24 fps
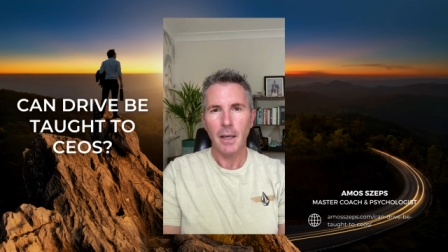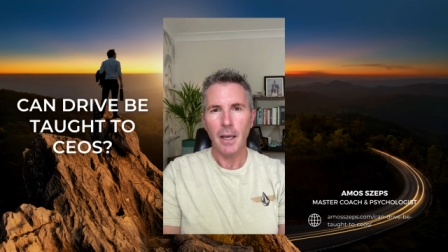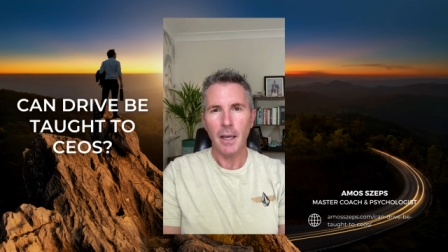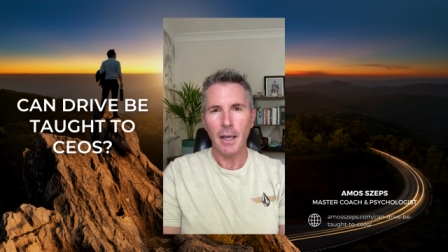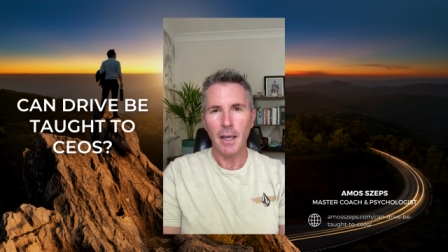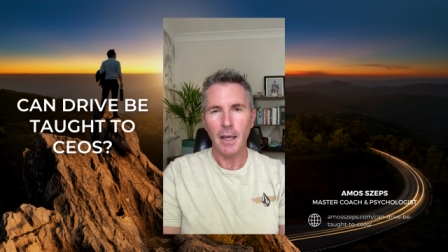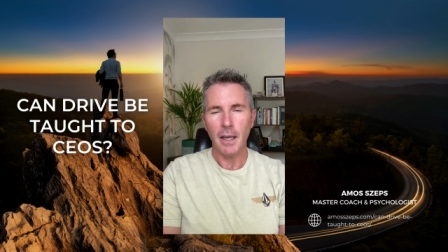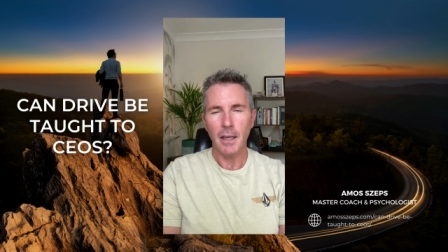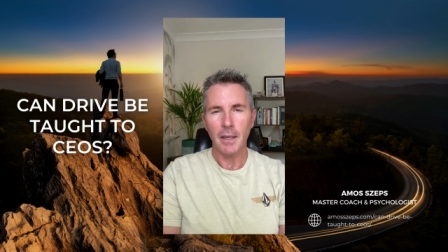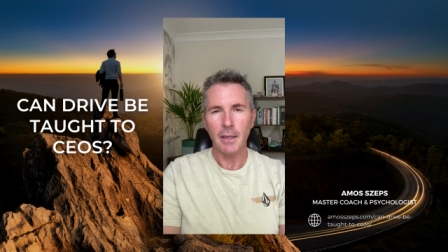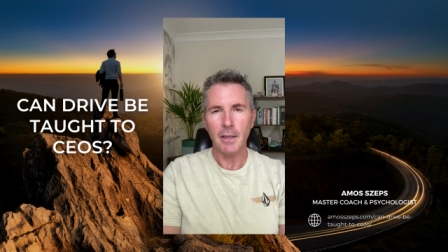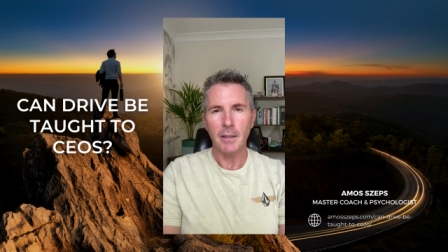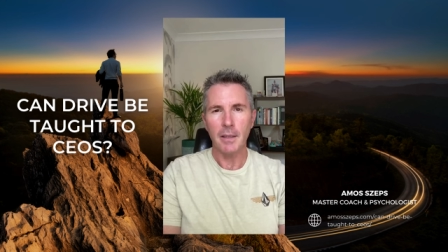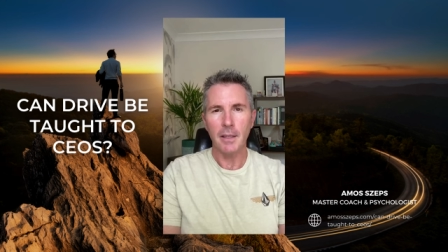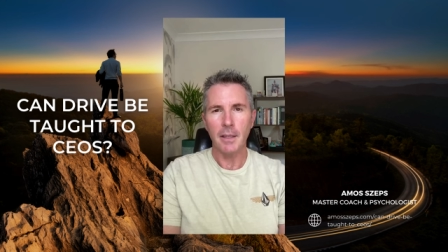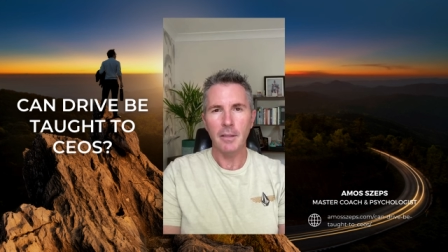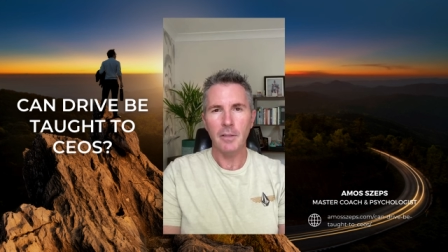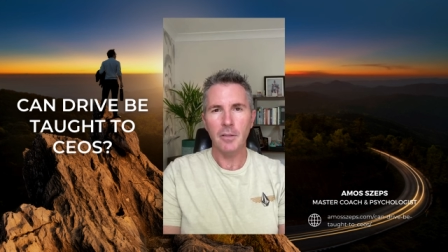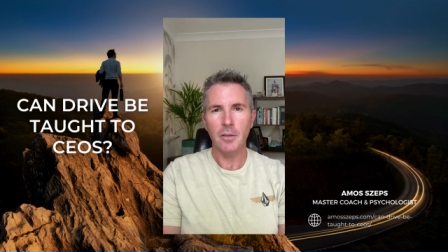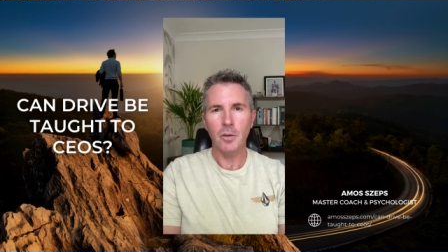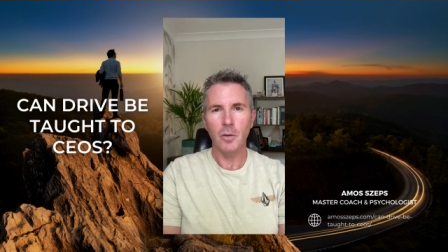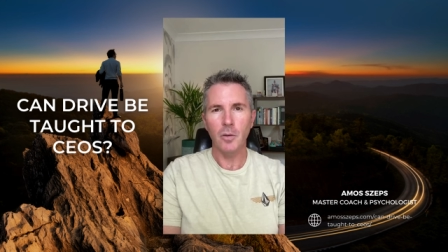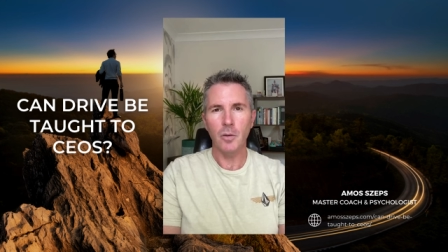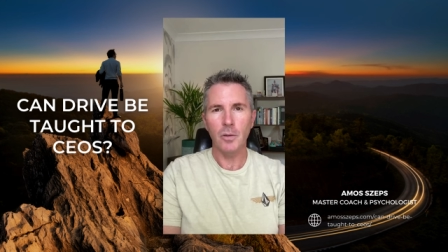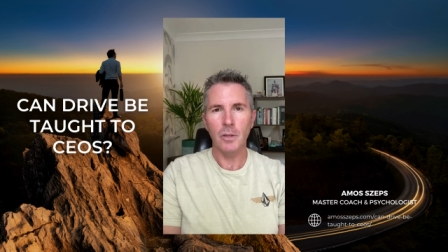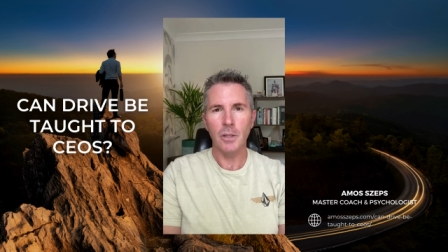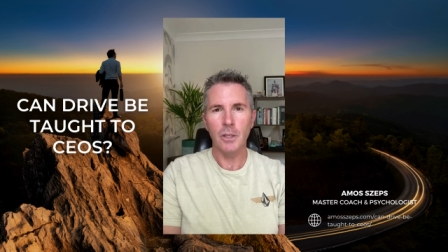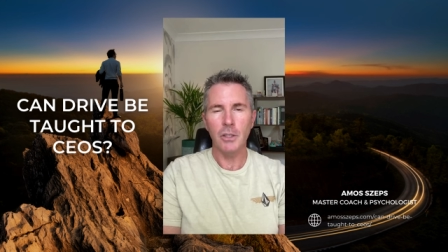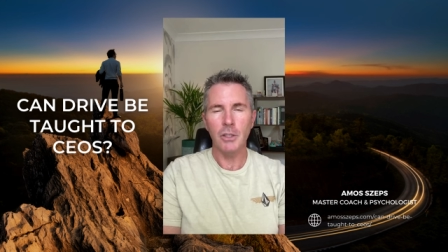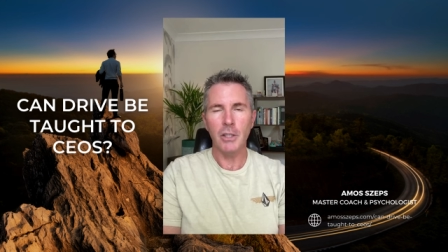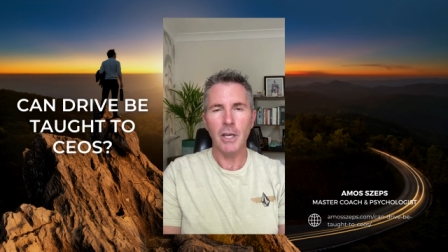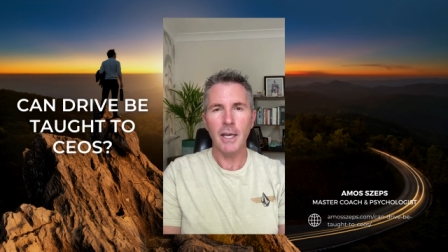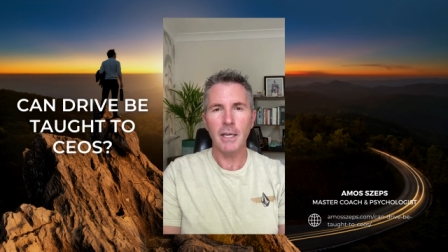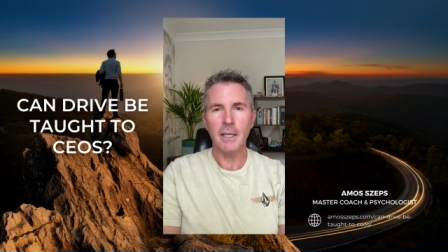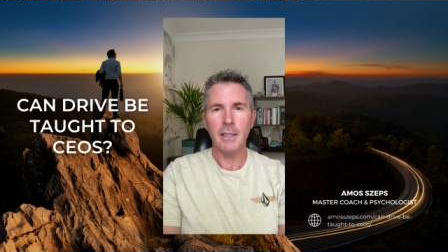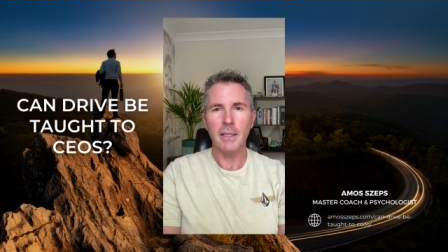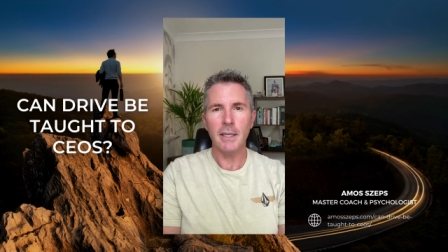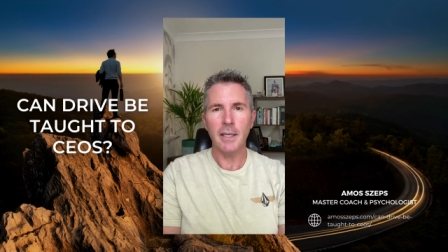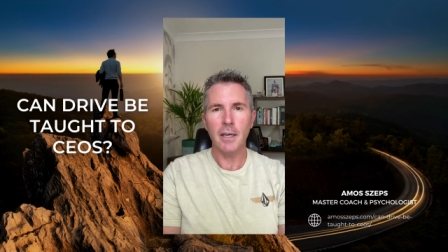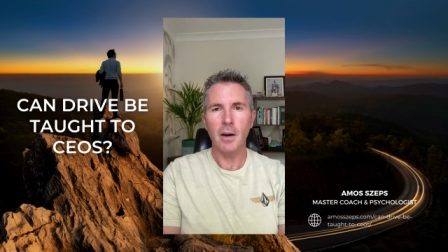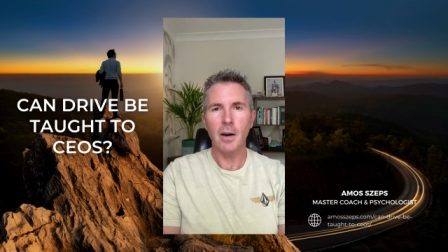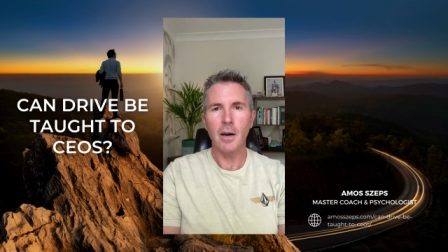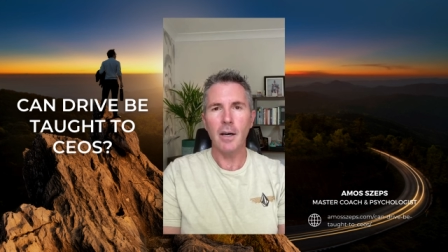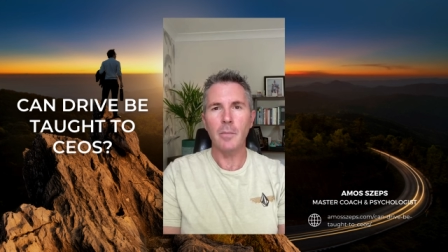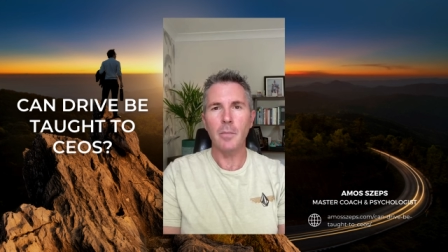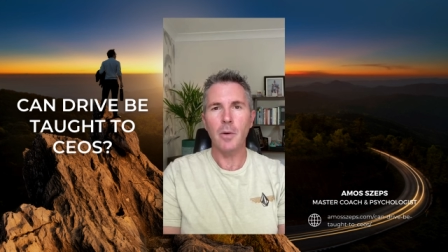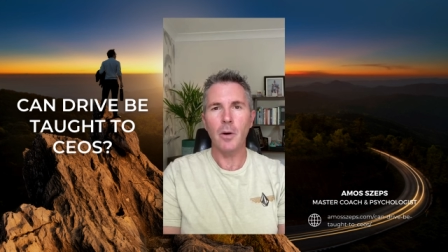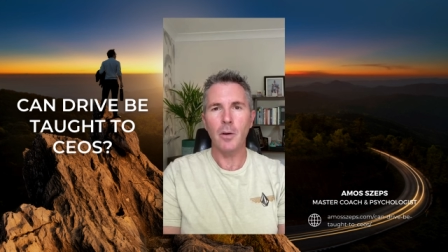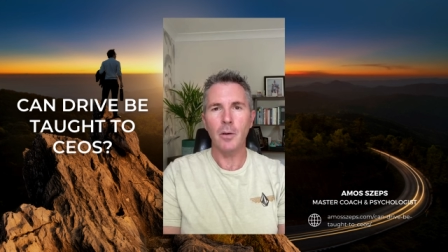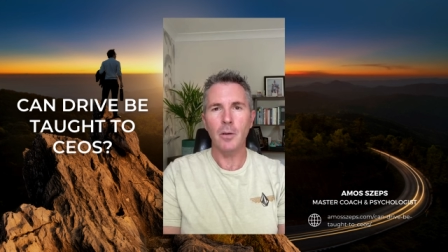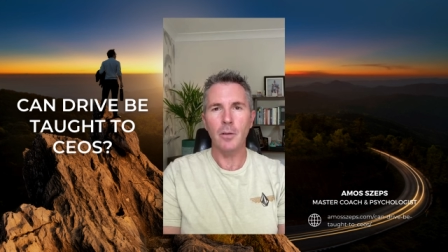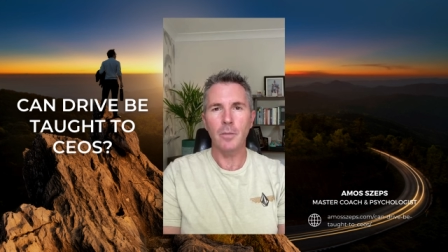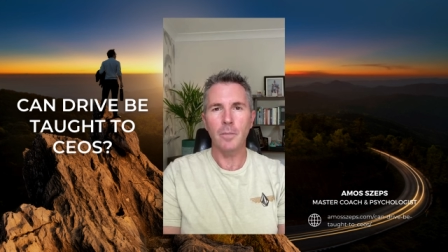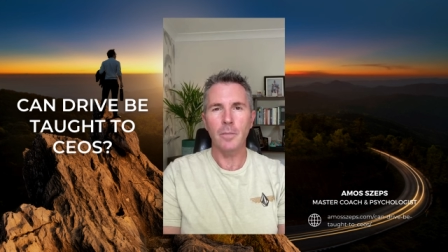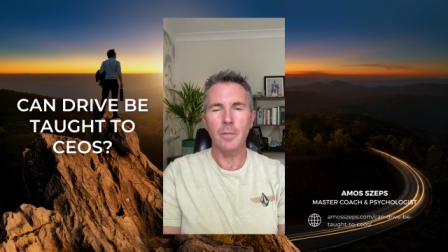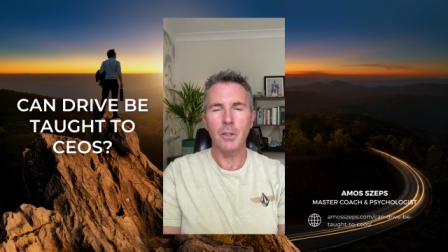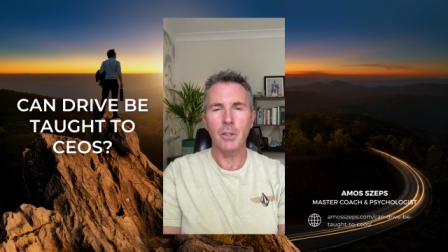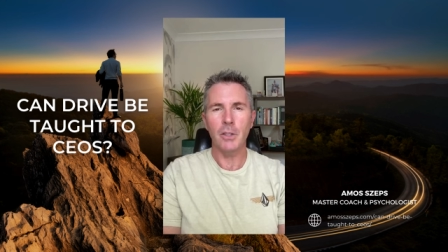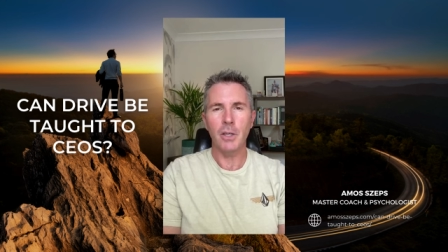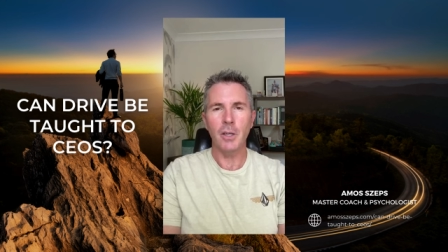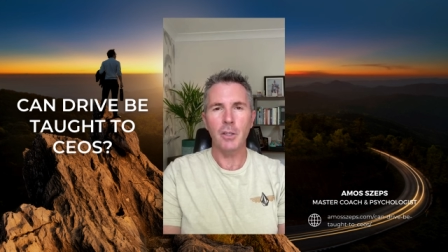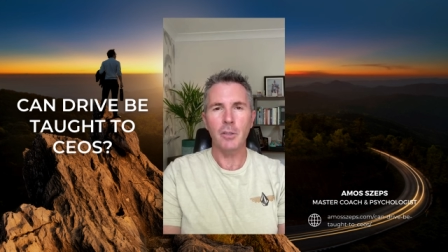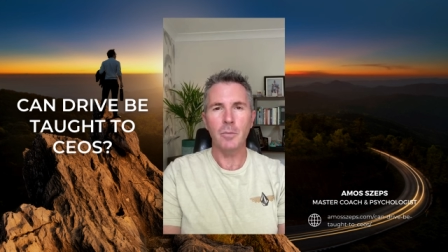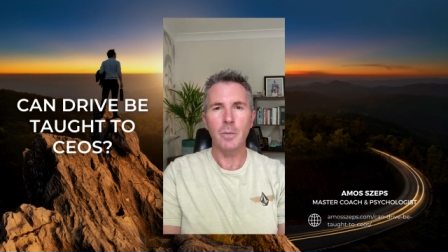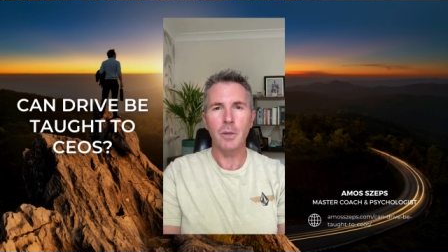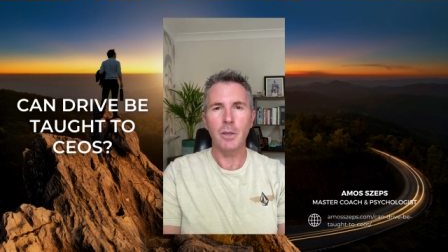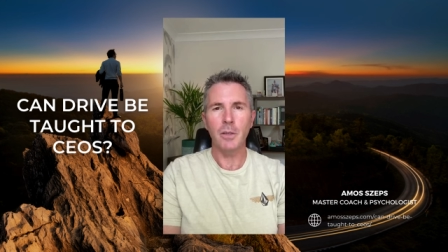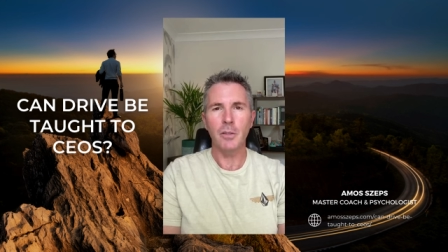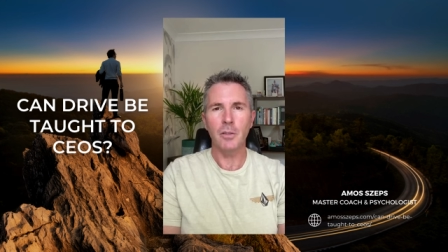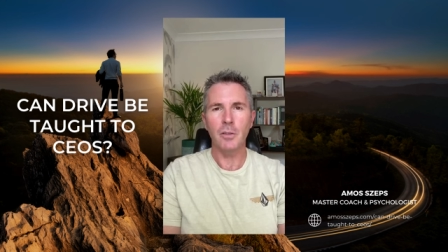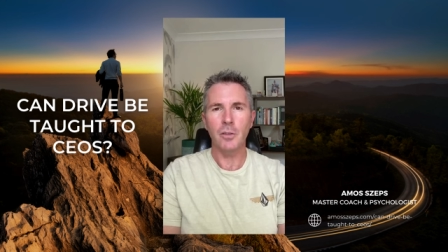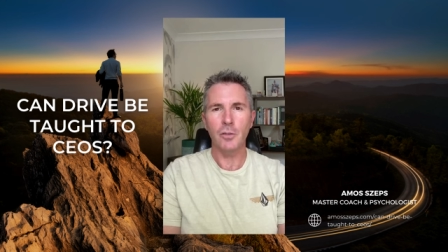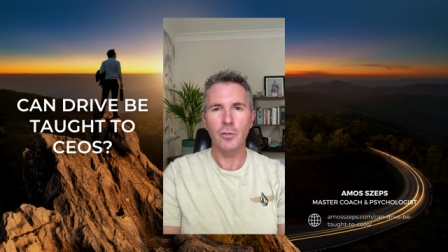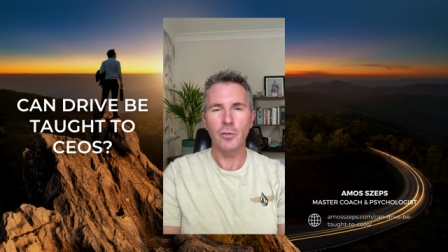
And it's called the J D I model, Judgment,